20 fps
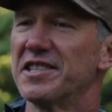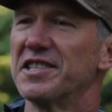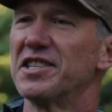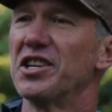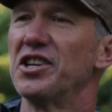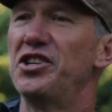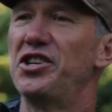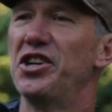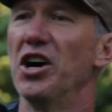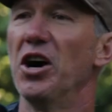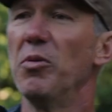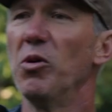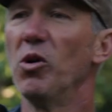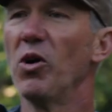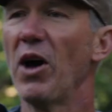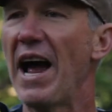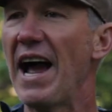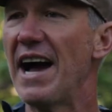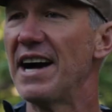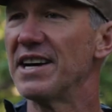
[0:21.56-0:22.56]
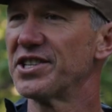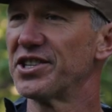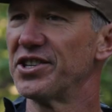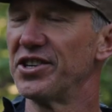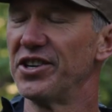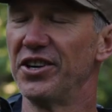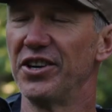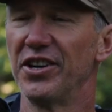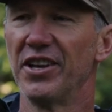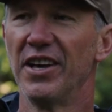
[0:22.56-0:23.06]
is a double
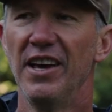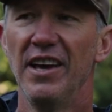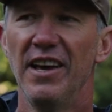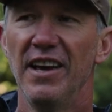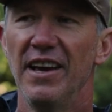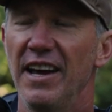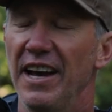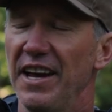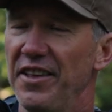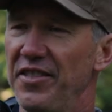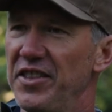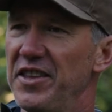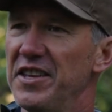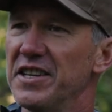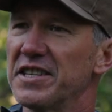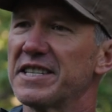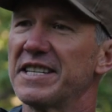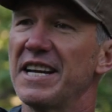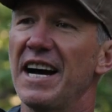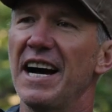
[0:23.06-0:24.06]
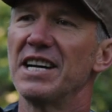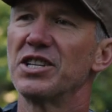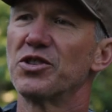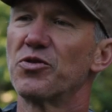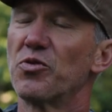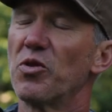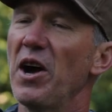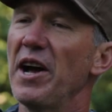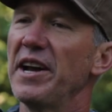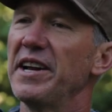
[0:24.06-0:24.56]
hazard, and this ties
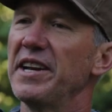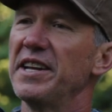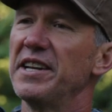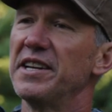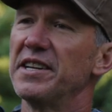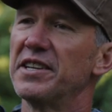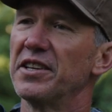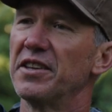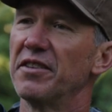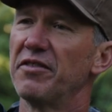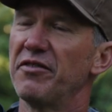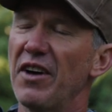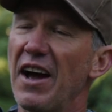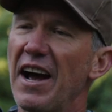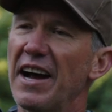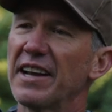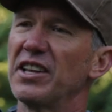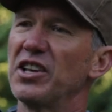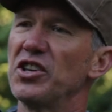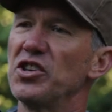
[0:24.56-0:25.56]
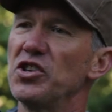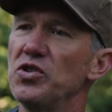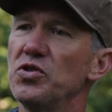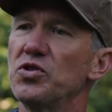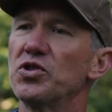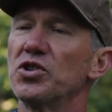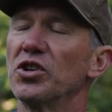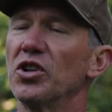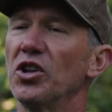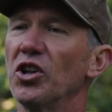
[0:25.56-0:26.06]
right into the fact that you
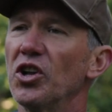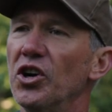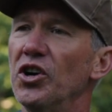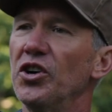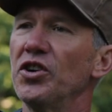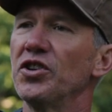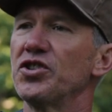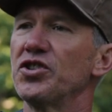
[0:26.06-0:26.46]
should learn to